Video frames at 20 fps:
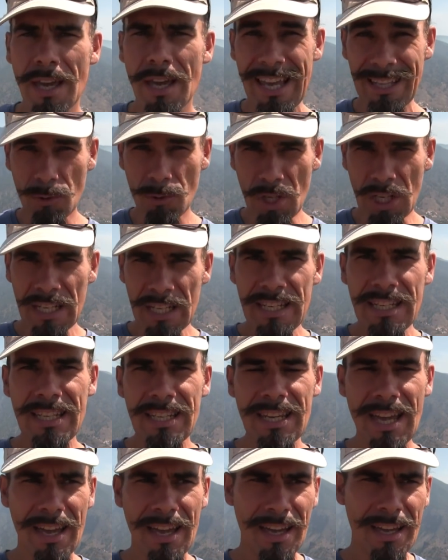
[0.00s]
They had to clean
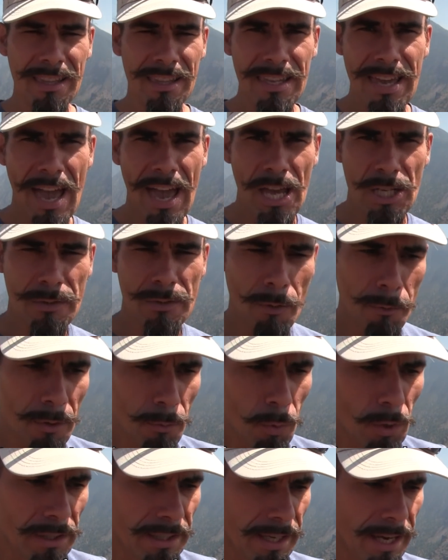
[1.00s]
the, the ash from the
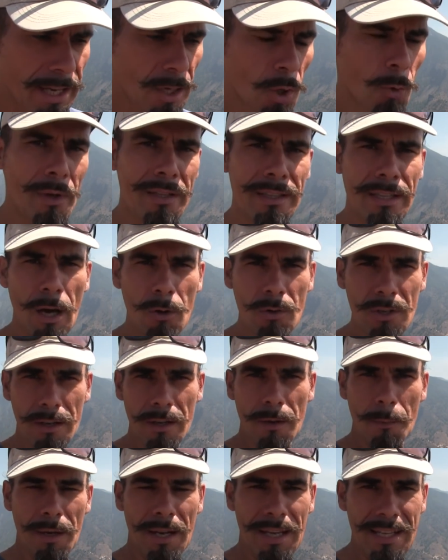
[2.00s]
volcano, but now
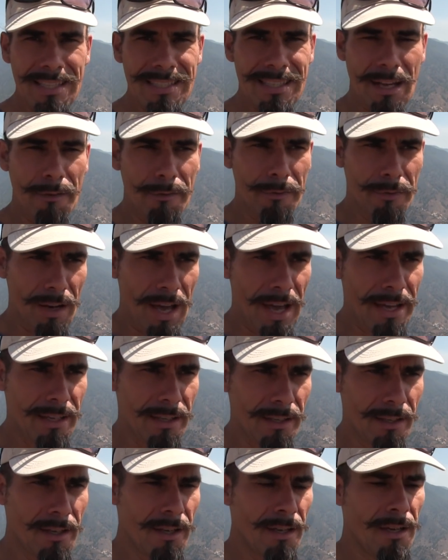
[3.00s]
planes are
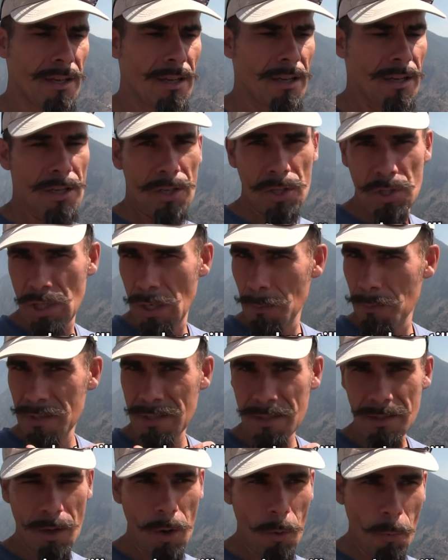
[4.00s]
flying.
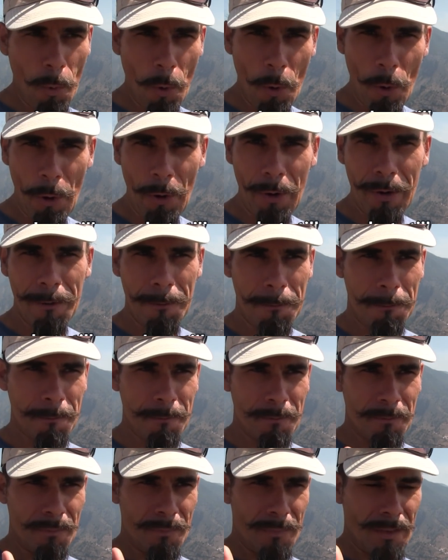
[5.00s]
Ships were
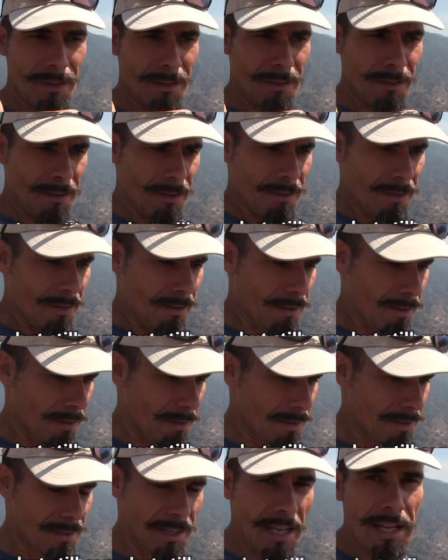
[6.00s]

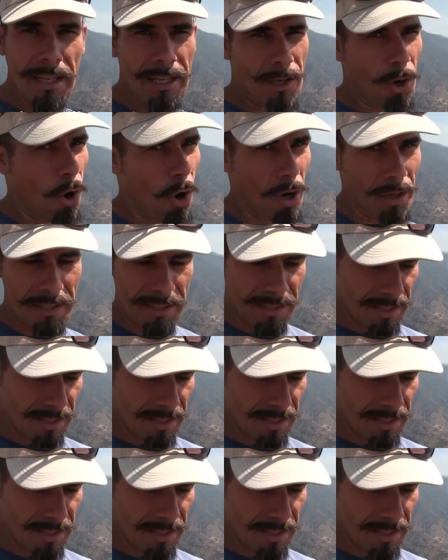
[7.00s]
uh, sailing all the